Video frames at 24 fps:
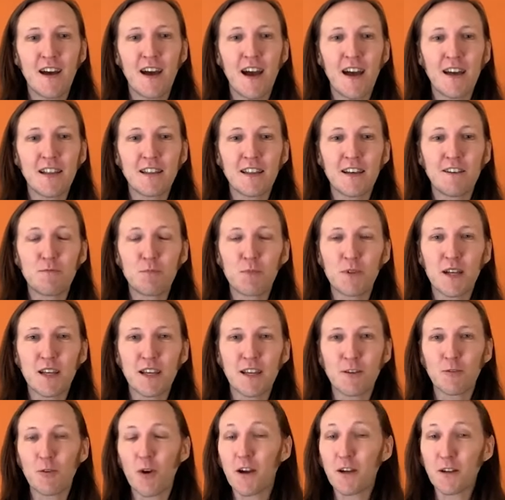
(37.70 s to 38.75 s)
I love
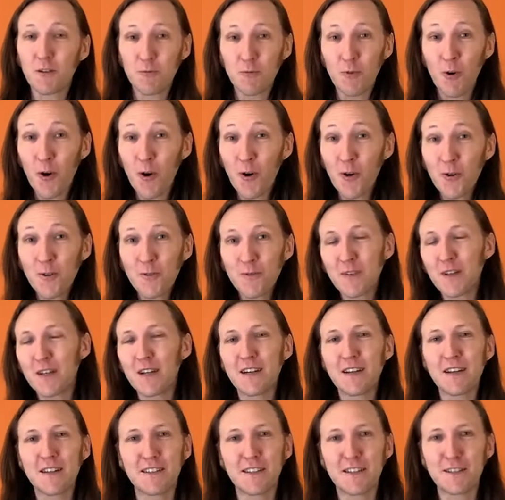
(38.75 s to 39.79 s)
playing rock and roll.
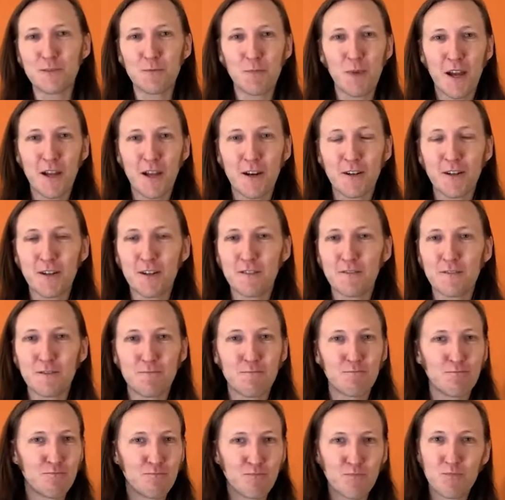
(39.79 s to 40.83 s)
It doesn't matter
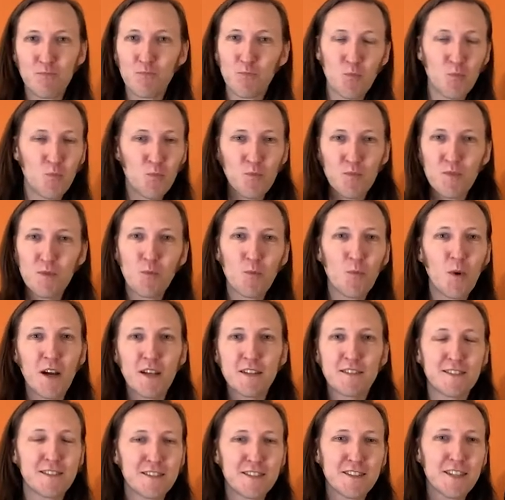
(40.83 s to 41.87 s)

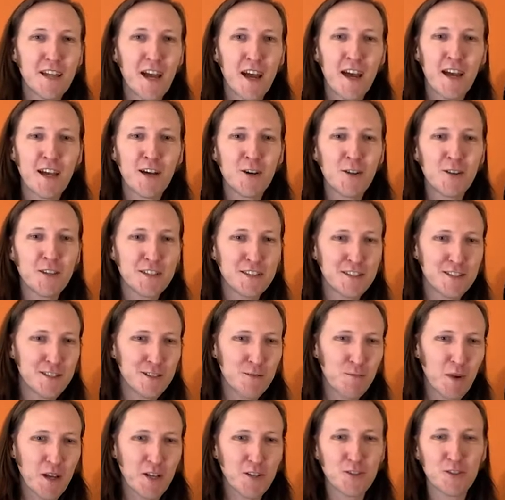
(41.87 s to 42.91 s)
what style. This is a
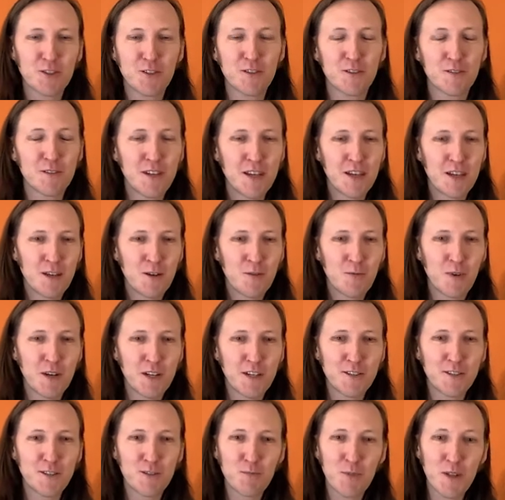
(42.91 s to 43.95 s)
picture when I
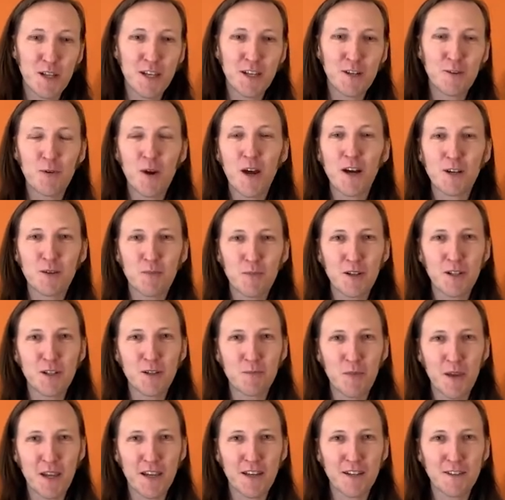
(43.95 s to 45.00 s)
used to play in a
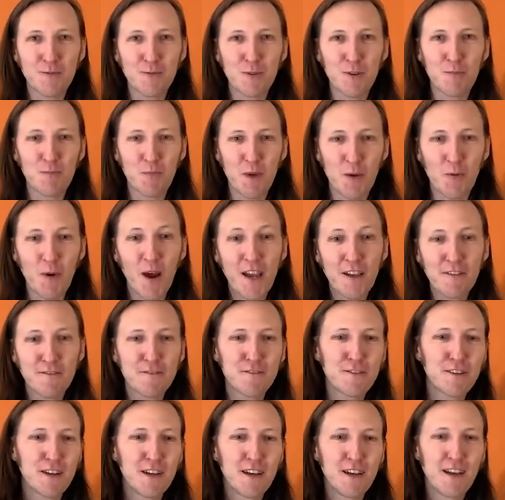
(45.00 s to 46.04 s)
rockabilly band with my
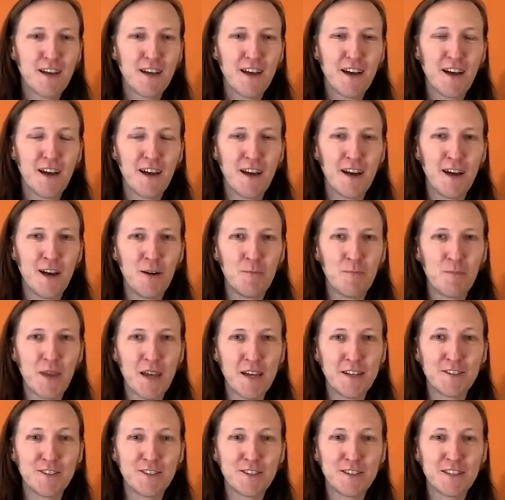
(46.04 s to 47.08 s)
wife.
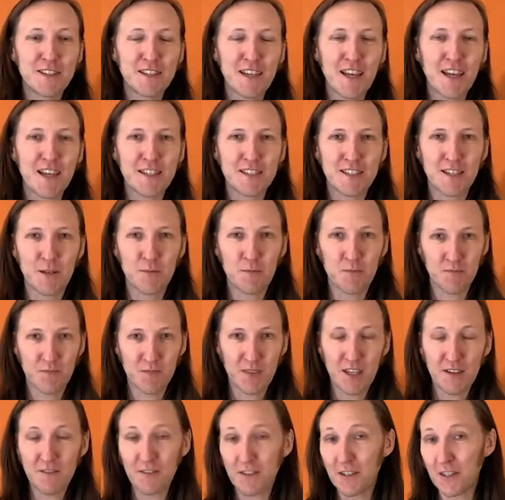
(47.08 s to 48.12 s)
And just in case I'm
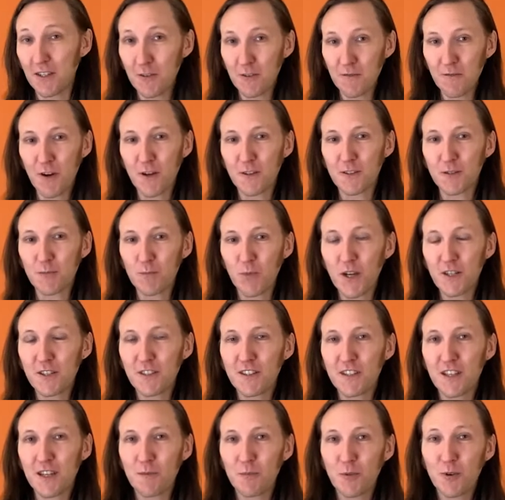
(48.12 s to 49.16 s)
giving you a false
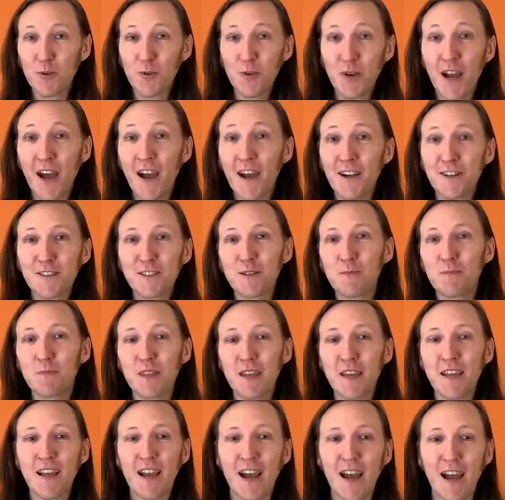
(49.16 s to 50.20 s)
impression that I'm a cool guy or
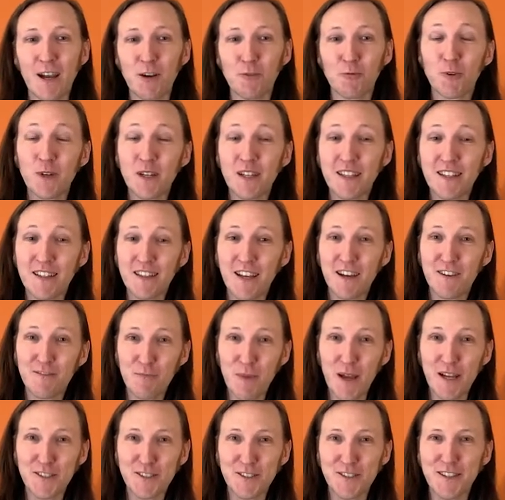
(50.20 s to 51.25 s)
something, I really love
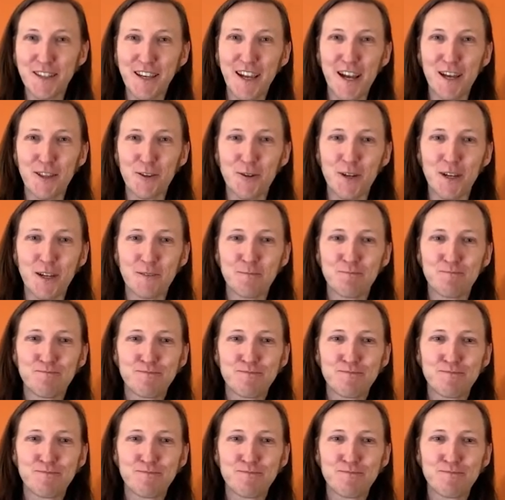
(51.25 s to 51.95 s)
Magic the Gathering.